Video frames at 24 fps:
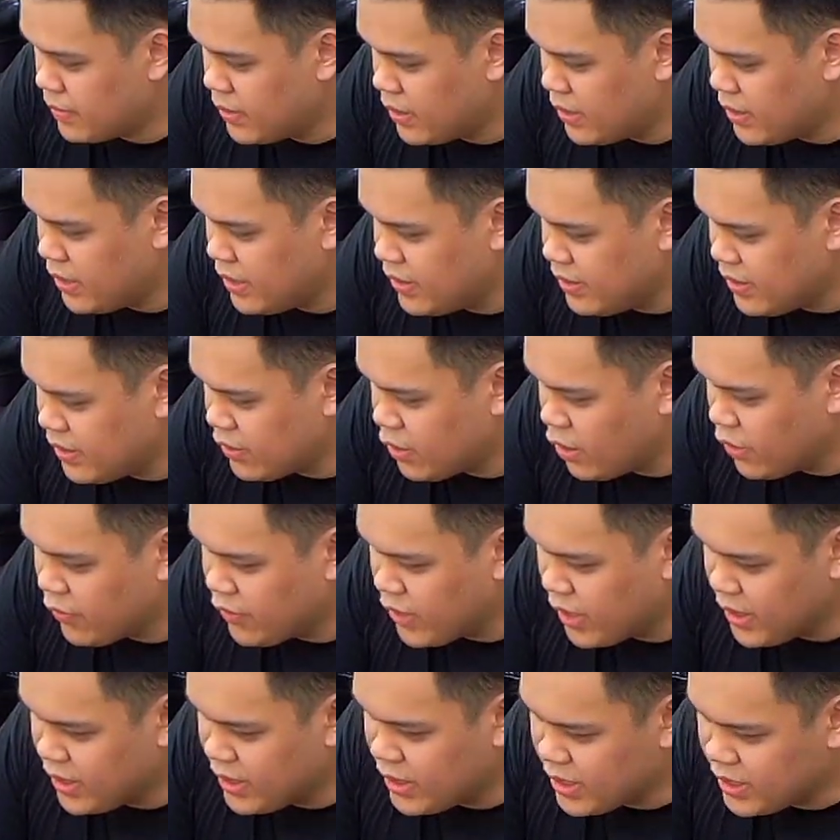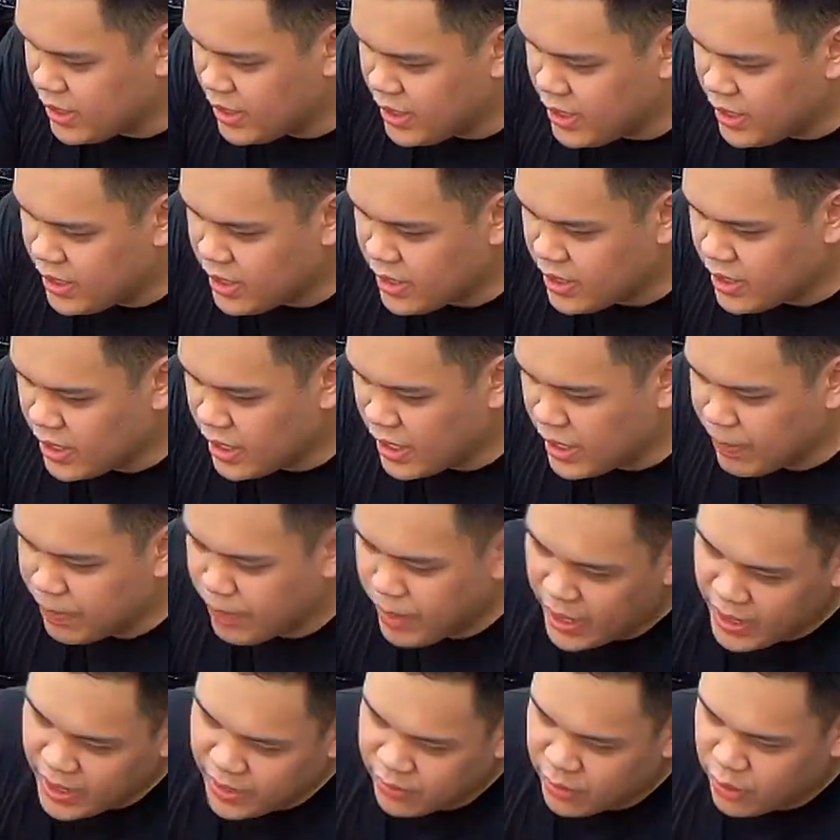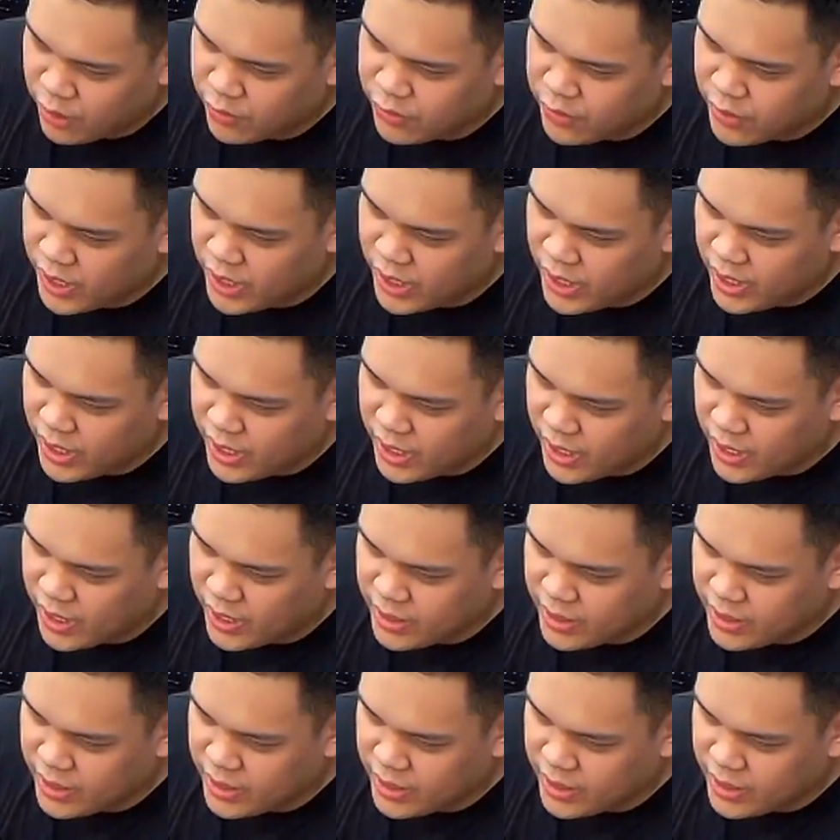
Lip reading: This is offset 30 and the back is offset